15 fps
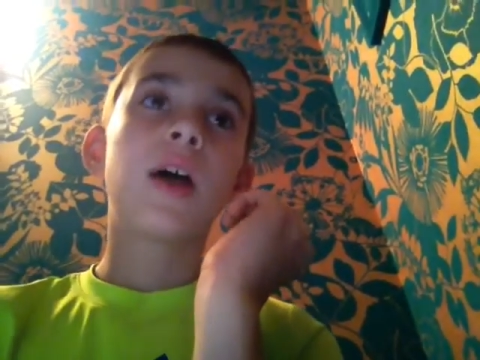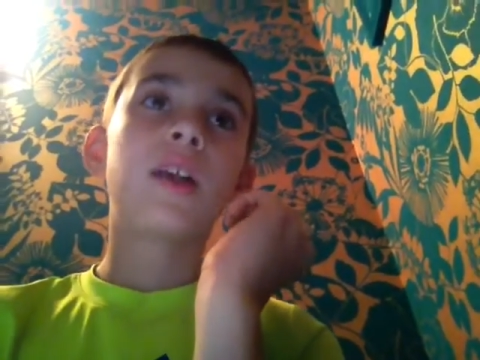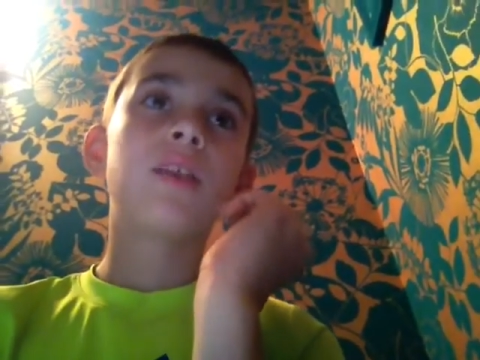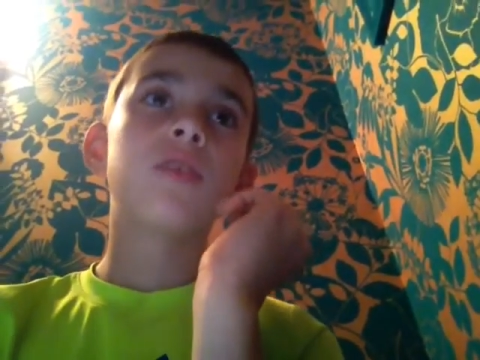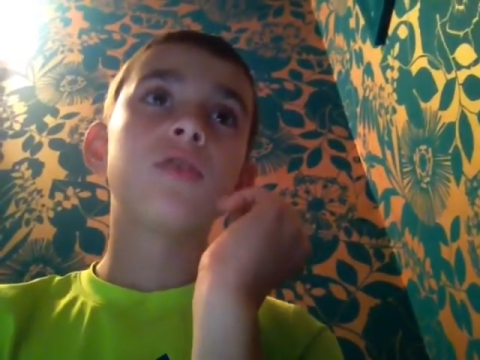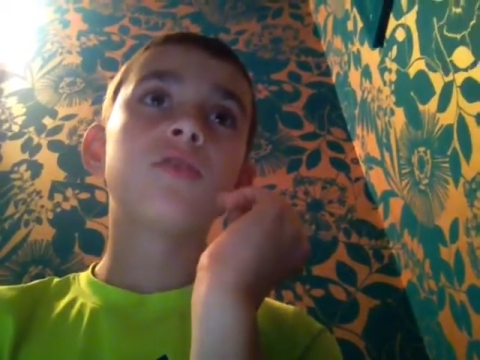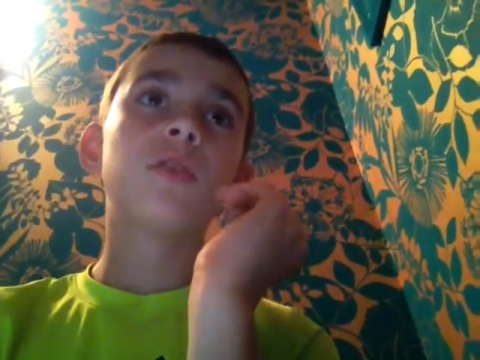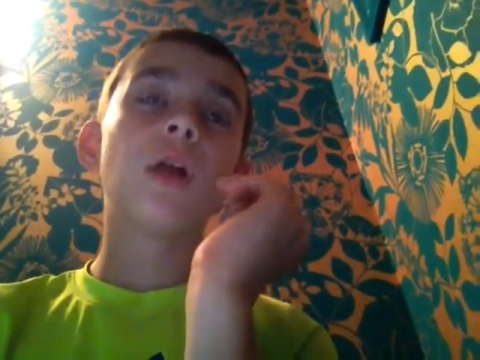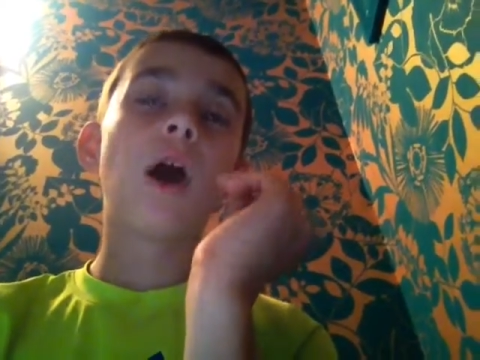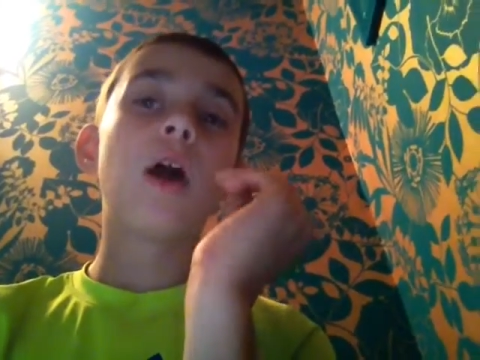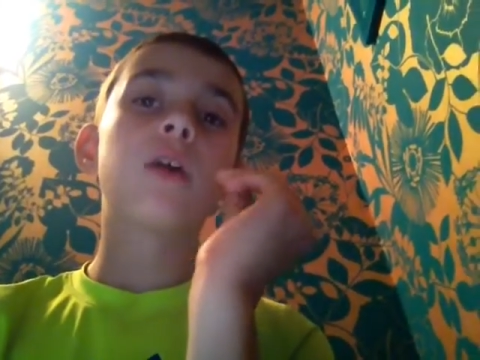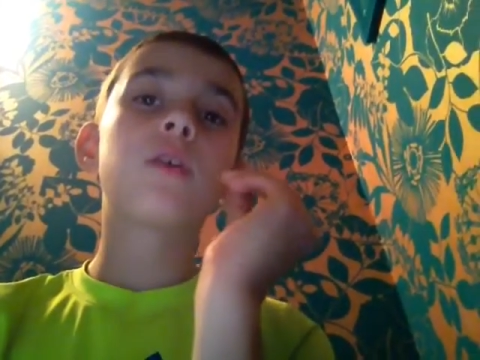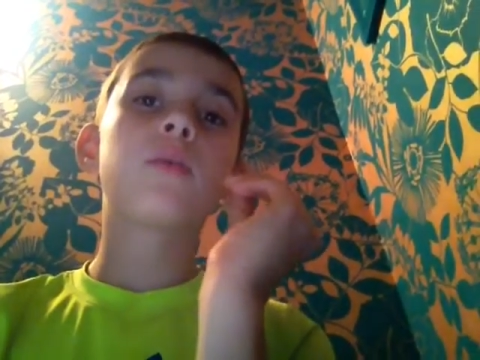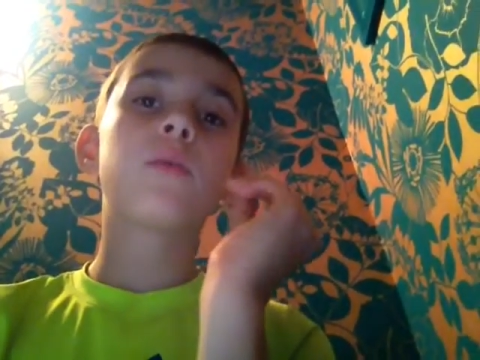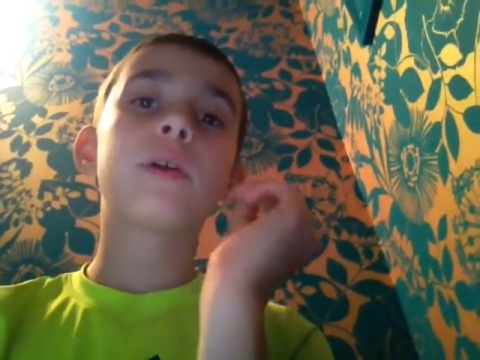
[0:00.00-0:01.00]
There's a
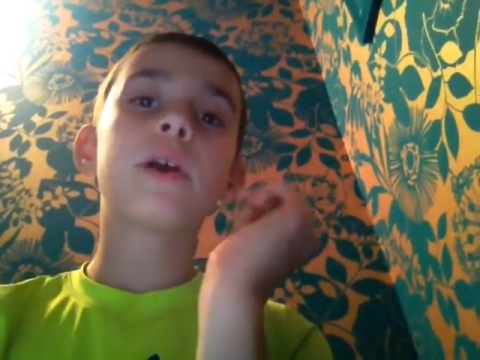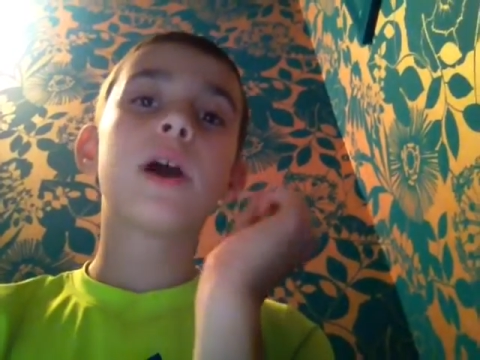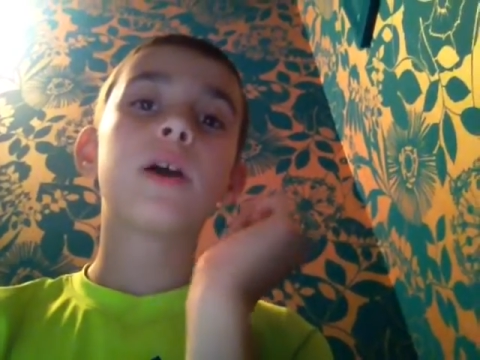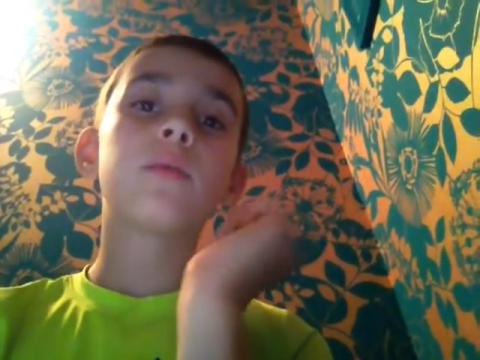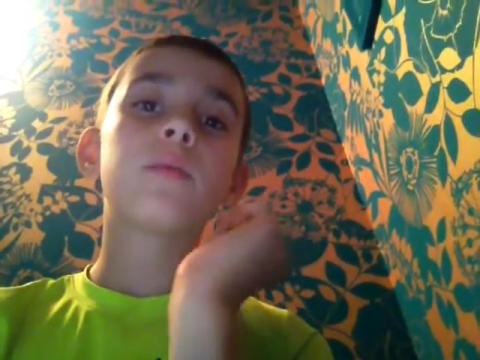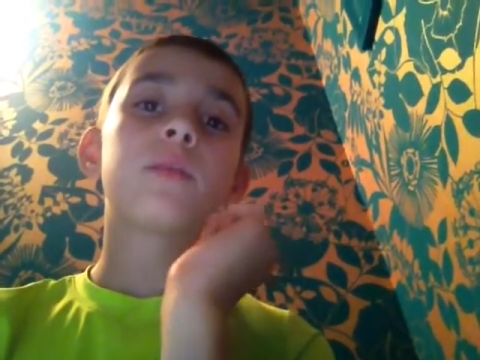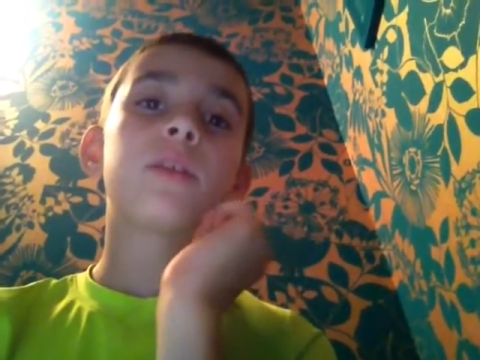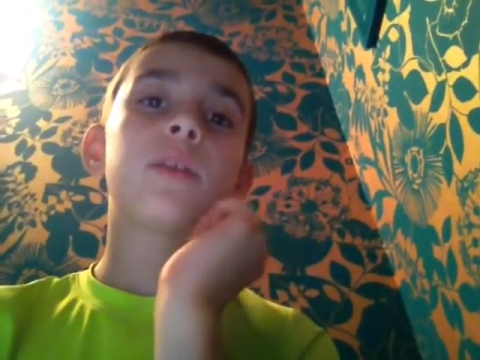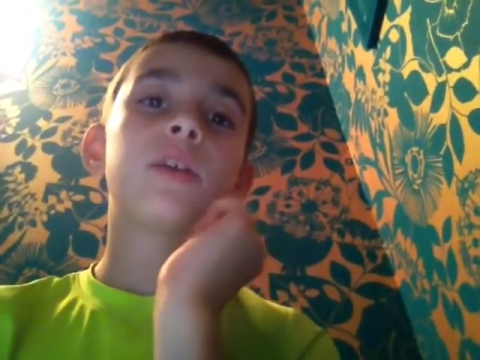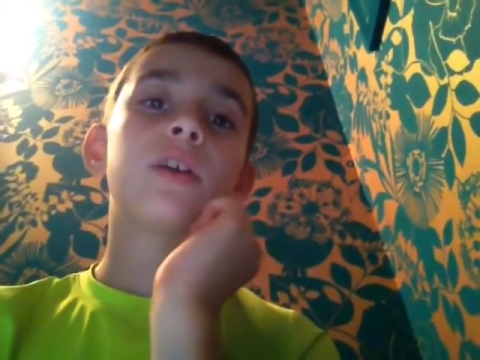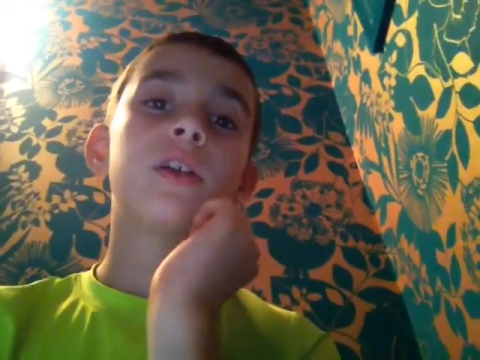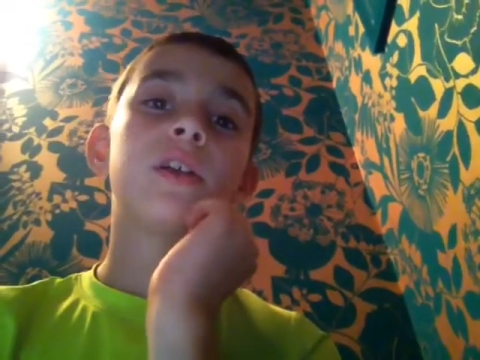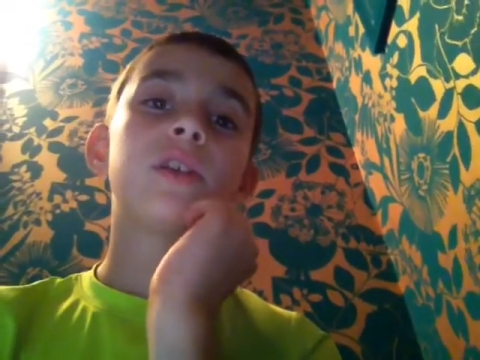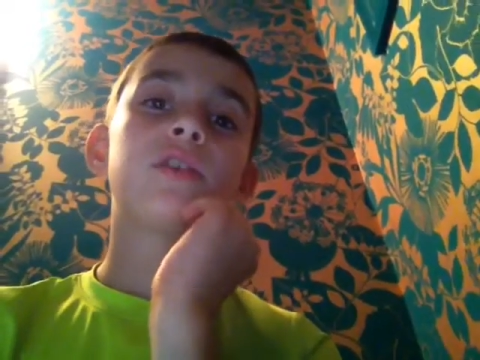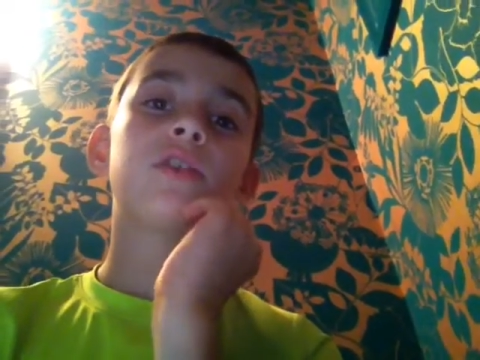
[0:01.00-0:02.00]
lot going on with
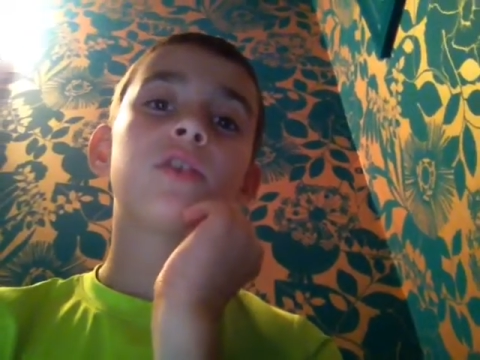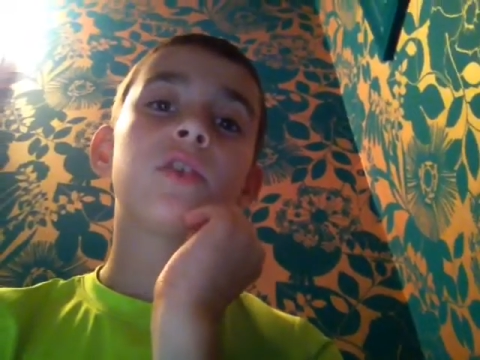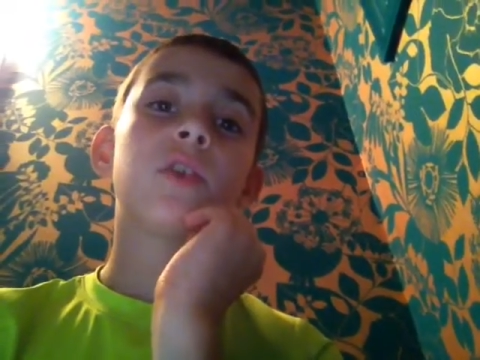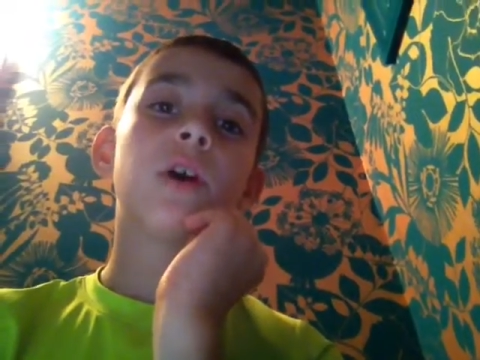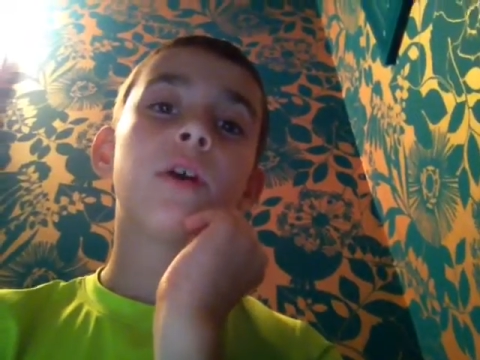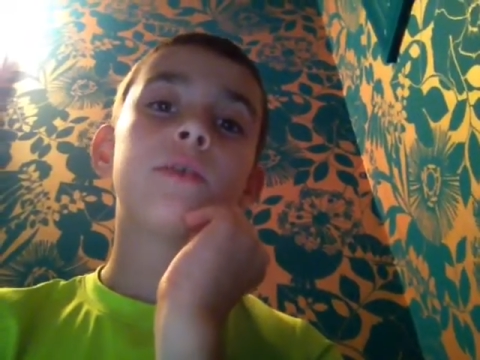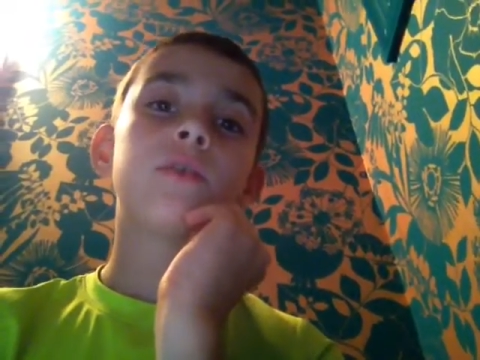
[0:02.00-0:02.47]
it and stuff,